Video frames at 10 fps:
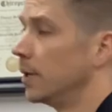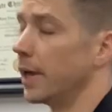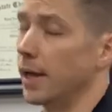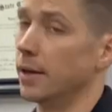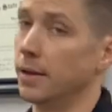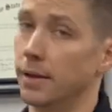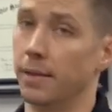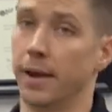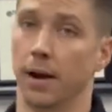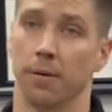and
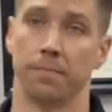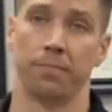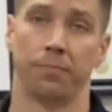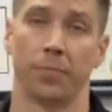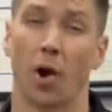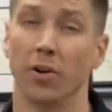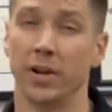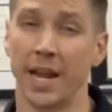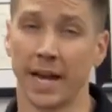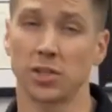there. Our
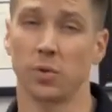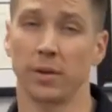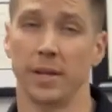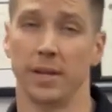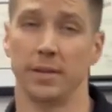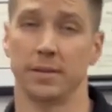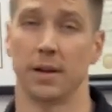next one is